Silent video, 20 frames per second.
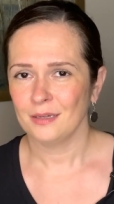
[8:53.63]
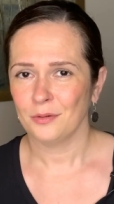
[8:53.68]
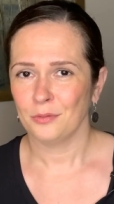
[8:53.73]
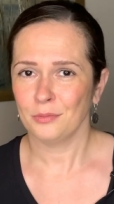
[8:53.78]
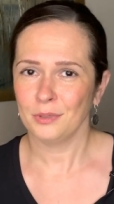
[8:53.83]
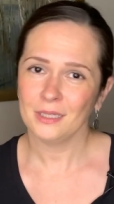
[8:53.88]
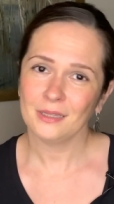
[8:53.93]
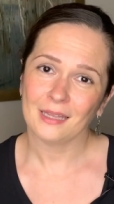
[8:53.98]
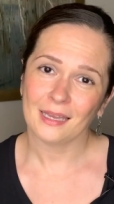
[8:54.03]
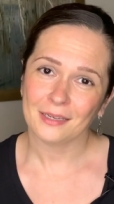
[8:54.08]

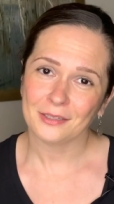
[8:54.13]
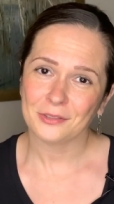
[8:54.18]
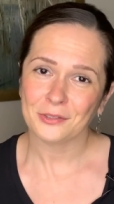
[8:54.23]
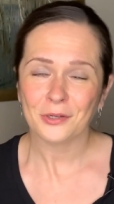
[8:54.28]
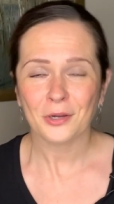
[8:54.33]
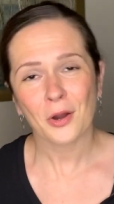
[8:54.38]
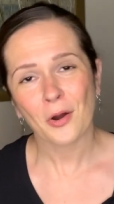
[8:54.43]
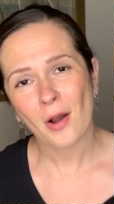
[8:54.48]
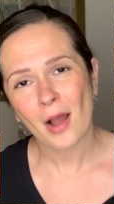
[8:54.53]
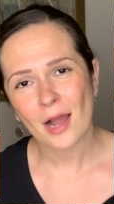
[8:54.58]
We like to
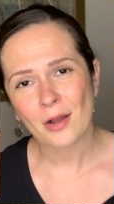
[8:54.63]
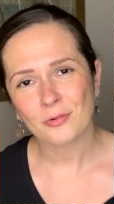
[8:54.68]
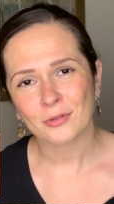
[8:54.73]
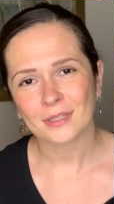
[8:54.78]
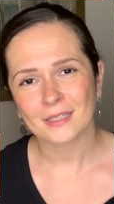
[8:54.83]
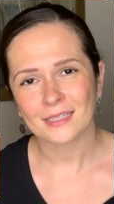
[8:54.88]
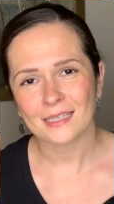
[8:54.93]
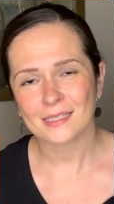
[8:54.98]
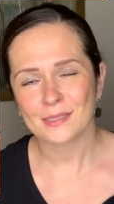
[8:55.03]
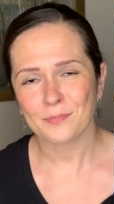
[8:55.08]
go
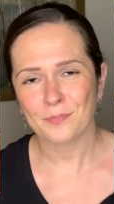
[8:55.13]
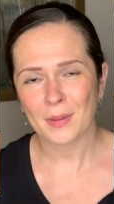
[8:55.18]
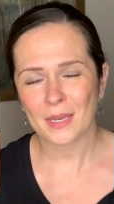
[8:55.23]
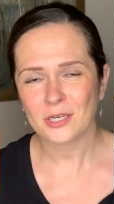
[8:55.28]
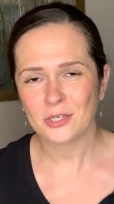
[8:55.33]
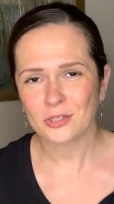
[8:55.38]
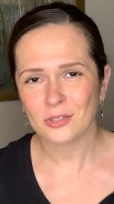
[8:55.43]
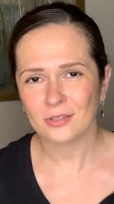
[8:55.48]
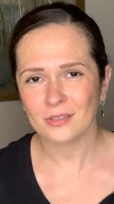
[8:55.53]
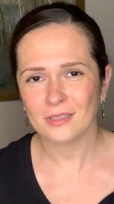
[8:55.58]
out,
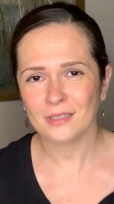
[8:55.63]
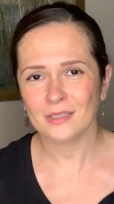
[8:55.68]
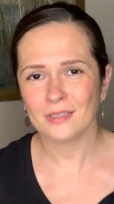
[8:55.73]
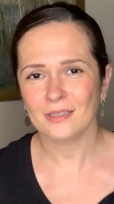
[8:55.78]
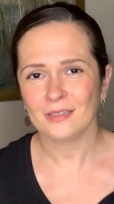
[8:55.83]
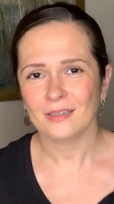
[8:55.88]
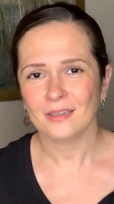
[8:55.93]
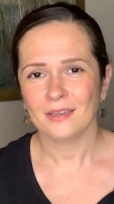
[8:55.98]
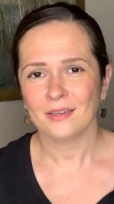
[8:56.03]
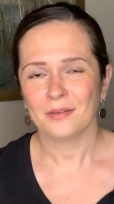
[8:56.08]

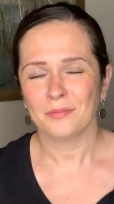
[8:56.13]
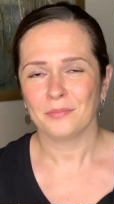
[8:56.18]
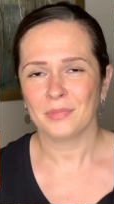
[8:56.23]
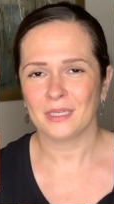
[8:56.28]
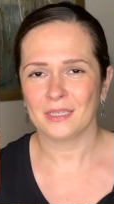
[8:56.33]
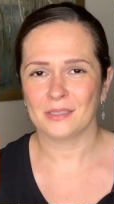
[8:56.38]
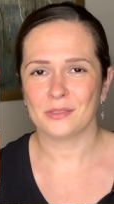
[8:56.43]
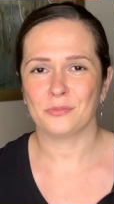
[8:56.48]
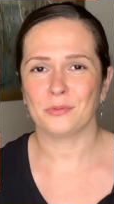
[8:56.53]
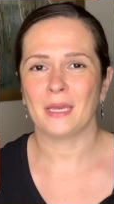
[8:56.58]
especially
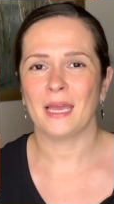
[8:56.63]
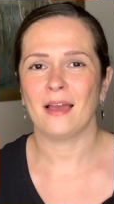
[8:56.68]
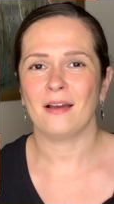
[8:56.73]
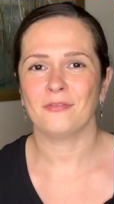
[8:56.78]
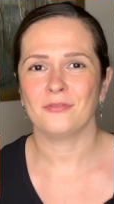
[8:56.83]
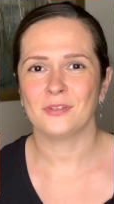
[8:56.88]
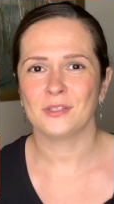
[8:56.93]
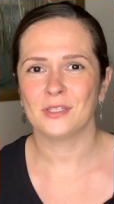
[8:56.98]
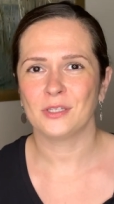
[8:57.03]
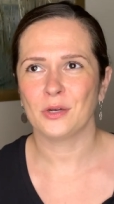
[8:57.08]
because we
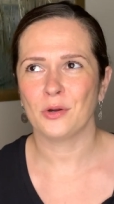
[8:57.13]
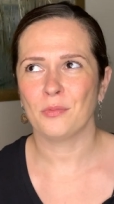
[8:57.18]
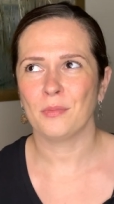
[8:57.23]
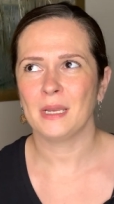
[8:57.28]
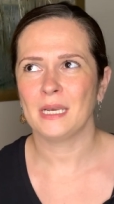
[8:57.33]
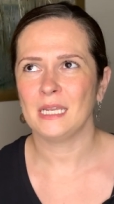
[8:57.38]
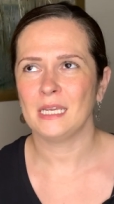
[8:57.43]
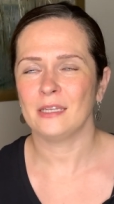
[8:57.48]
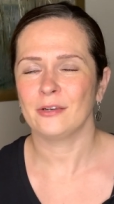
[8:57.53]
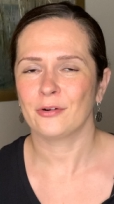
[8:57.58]
have so
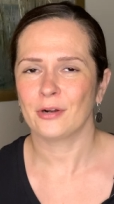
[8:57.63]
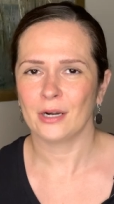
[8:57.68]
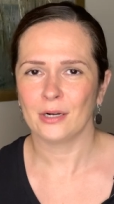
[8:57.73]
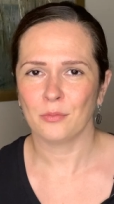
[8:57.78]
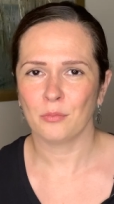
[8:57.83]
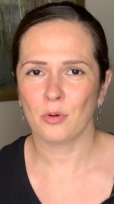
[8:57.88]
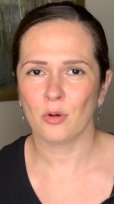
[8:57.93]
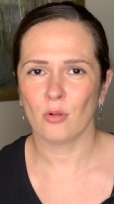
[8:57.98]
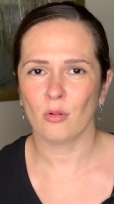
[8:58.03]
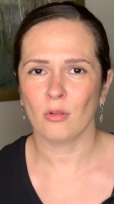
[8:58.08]
many
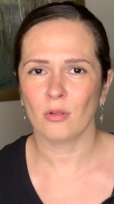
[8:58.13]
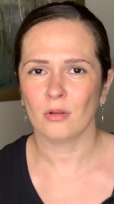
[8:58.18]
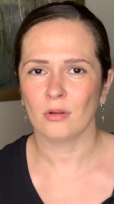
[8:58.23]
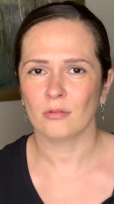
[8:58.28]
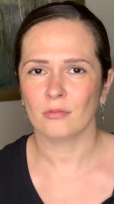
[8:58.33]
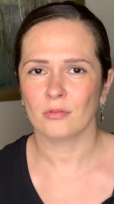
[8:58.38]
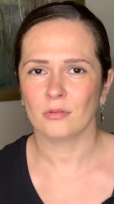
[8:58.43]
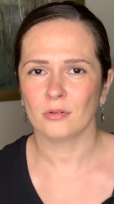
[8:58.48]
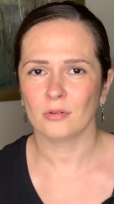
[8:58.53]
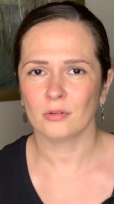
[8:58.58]
incredible
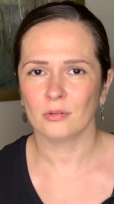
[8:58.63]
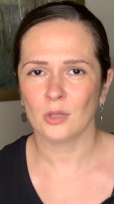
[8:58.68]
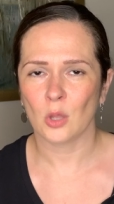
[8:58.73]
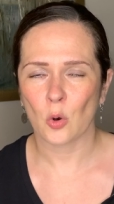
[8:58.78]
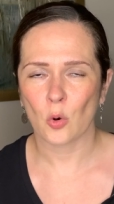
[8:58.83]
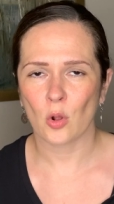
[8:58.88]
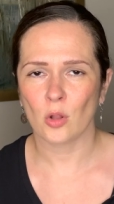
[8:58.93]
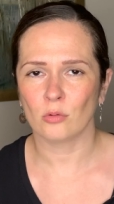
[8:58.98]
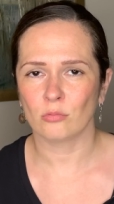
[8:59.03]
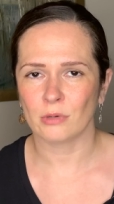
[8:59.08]

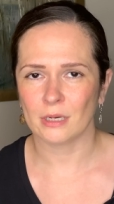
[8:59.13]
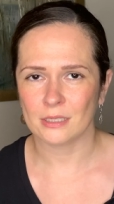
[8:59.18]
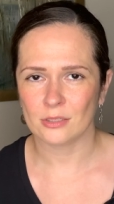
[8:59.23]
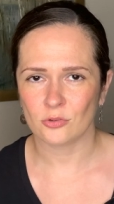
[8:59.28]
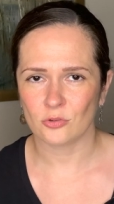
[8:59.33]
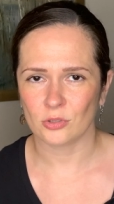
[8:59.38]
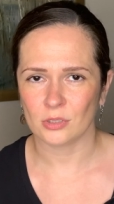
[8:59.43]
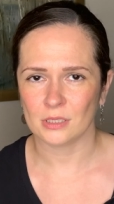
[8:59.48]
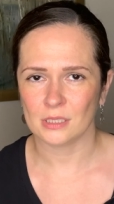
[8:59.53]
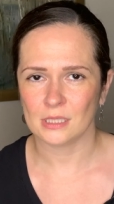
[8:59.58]
local
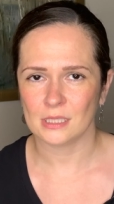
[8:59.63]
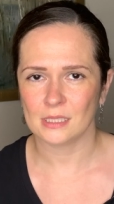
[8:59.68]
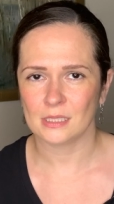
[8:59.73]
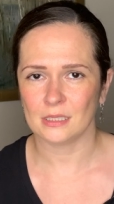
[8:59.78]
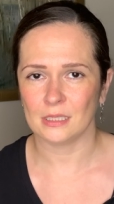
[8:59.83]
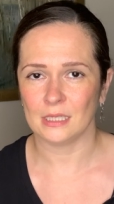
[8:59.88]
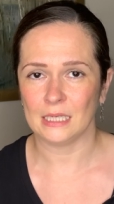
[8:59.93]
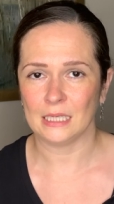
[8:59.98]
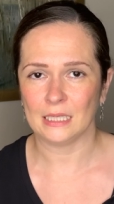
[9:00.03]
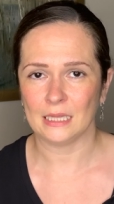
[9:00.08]
restaurants
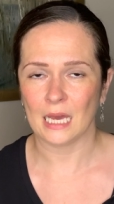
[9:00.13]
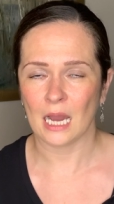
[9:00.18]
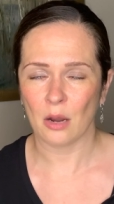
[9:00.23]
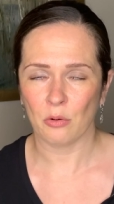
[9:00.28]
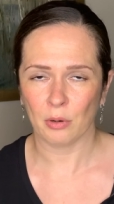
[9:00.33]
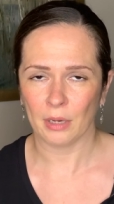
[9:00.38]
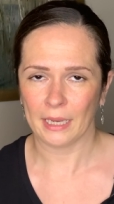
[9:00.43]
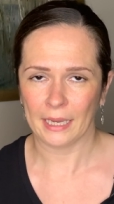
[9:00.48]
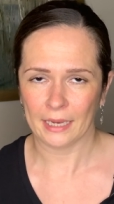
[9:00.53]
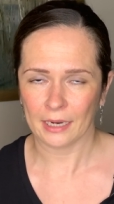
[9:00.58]
in
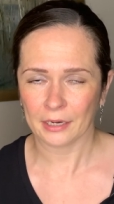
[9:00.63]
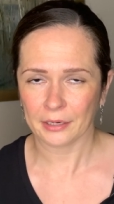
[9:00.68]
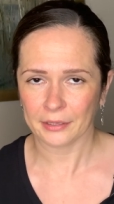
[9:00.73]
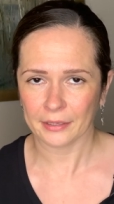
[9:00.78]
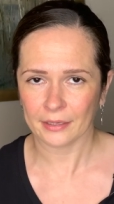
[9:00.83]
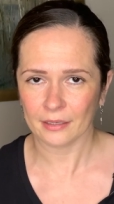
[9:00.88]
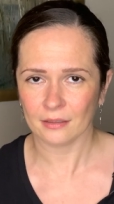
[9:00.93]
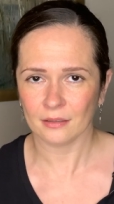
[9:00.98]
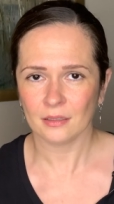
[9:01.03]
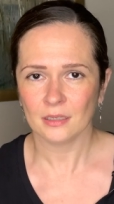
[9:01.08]
our
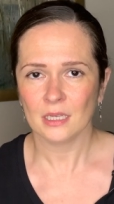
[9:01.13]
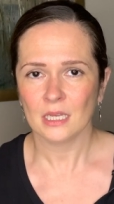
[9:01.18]
area.